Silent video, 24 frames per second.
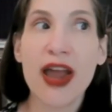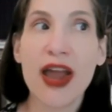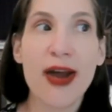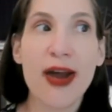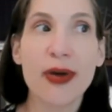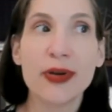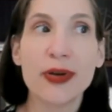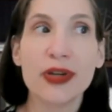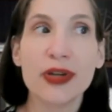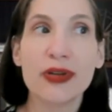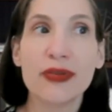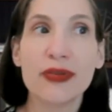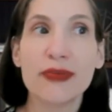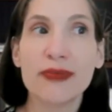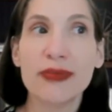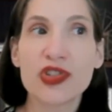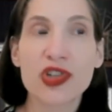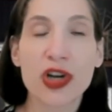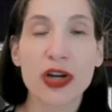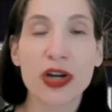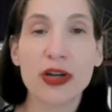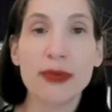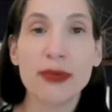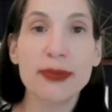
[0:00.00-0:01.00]
how to
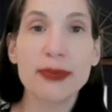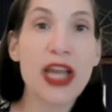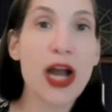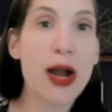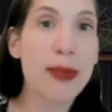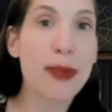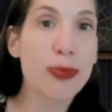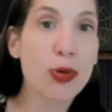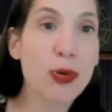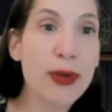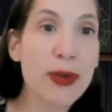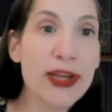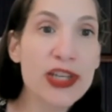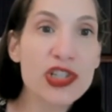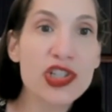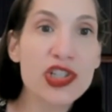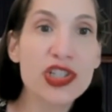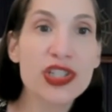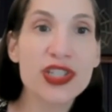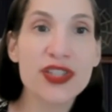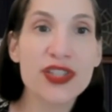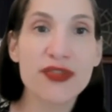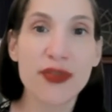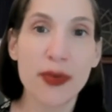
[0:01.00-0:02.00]
start up the
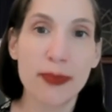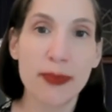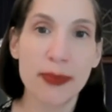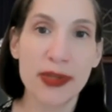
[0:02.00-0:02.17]
operations of a